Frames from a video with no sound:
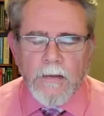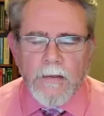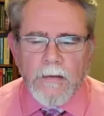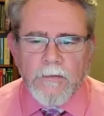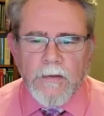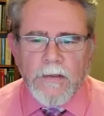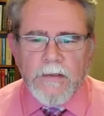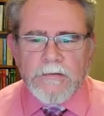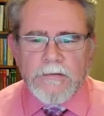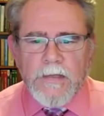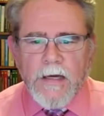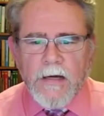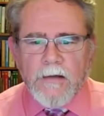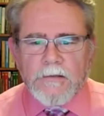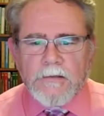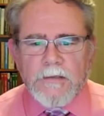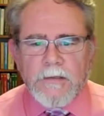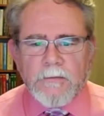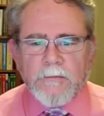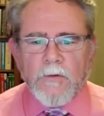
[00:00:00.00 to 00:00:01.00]
The
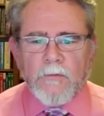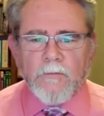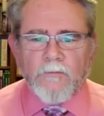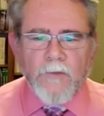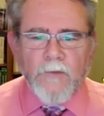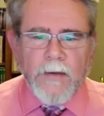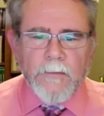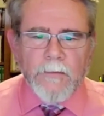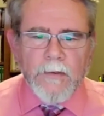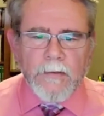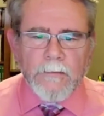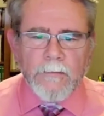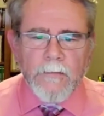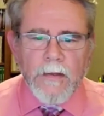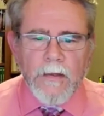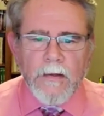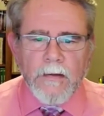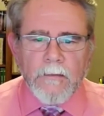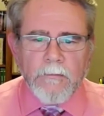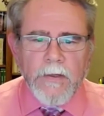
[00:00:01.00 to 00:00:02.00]
entire ten Boom family
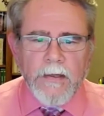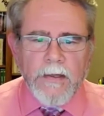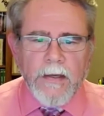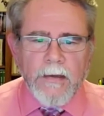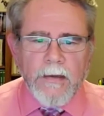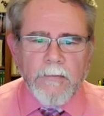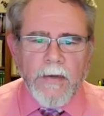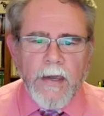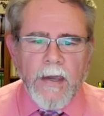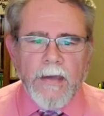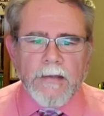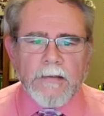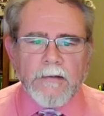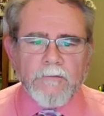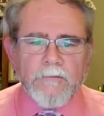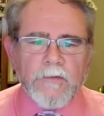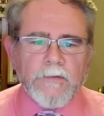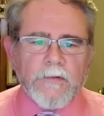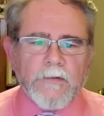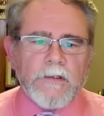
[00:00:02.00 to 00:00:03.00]
became
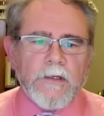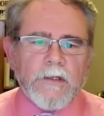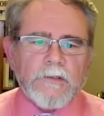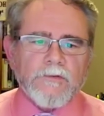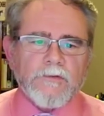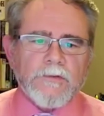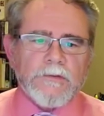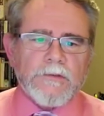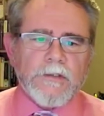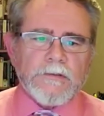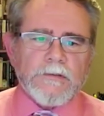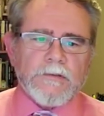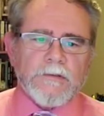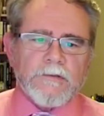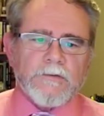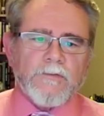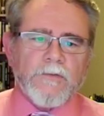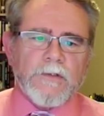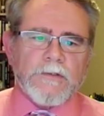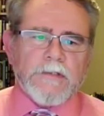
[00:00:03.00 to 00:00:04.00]
active in the Dutch
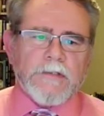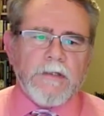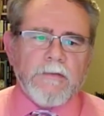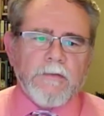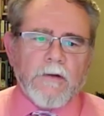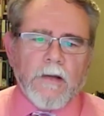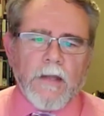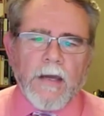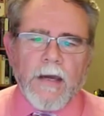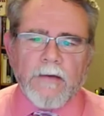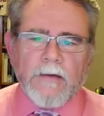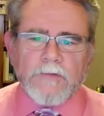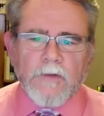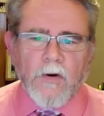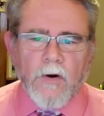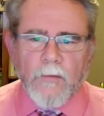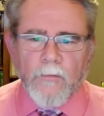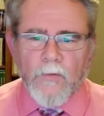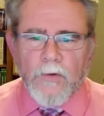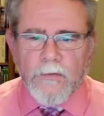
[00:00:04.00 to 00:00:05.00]
resistance, risking their lives,
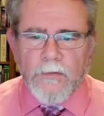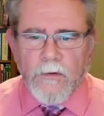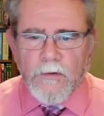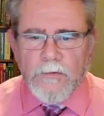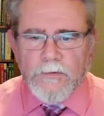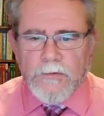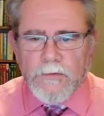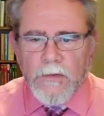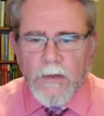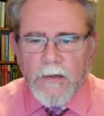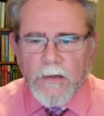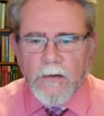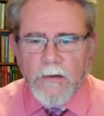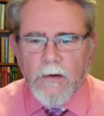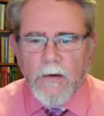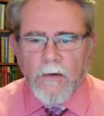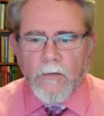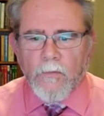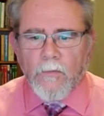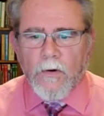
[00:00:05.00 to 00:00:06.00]
harboring those
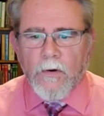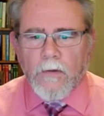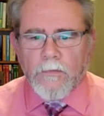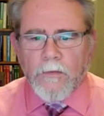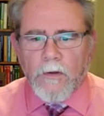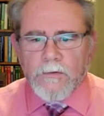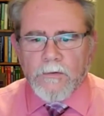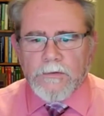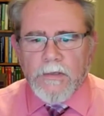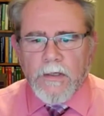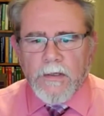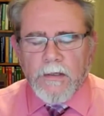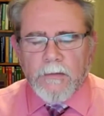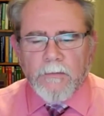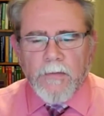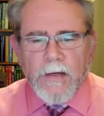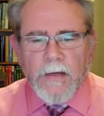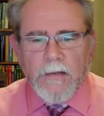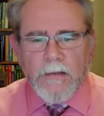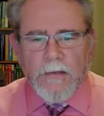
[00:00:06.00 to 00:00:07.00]

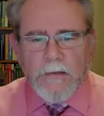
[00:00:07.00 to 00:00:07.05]
hunted by the